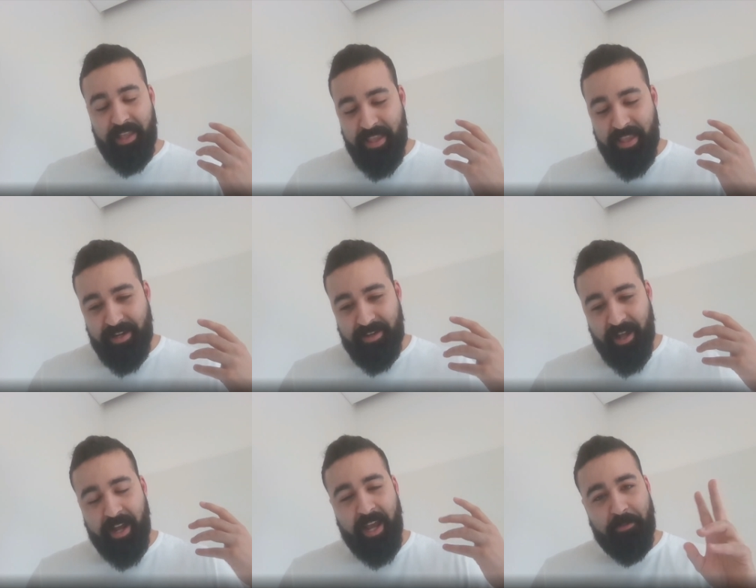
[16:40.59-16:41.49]
and
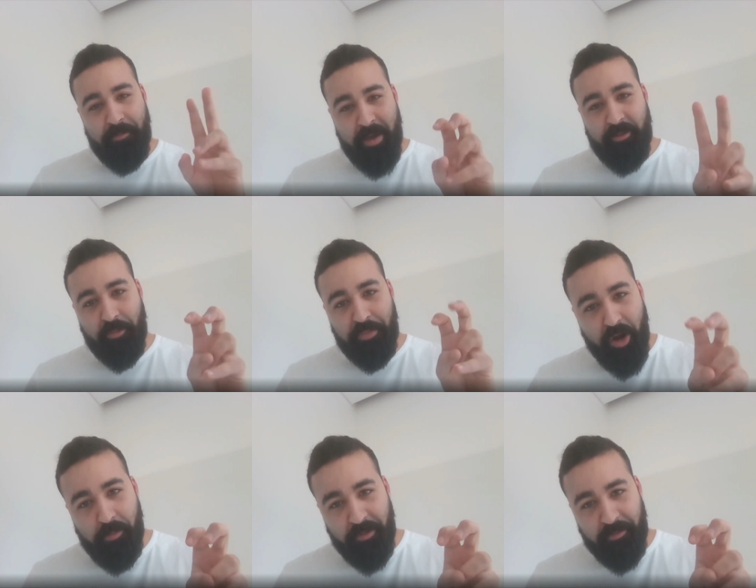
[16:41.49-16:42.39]
then I had better
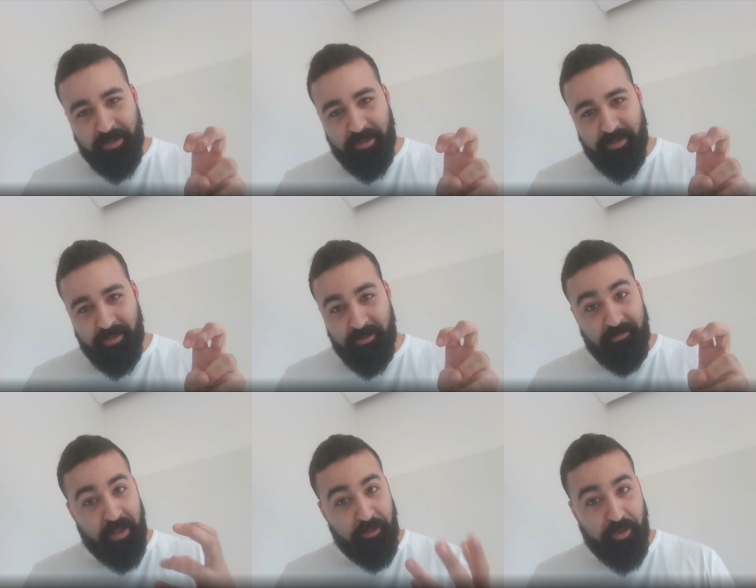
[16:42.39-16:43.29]
problems
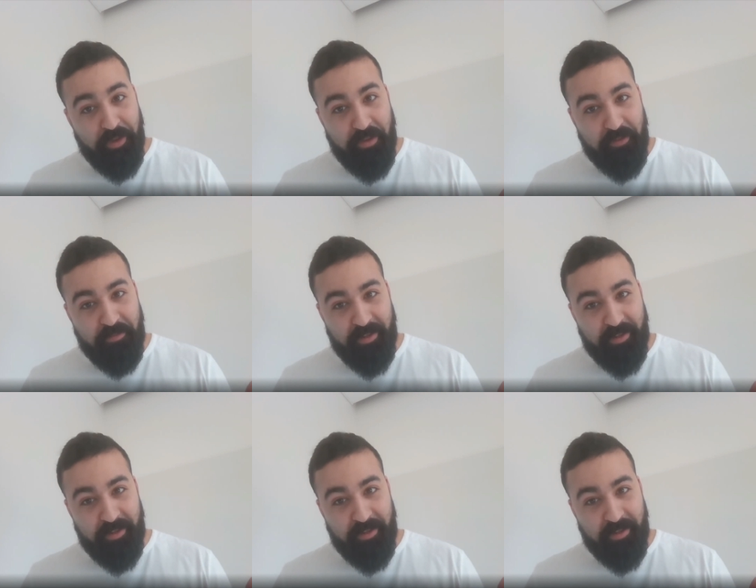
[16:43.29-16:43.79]
in front of me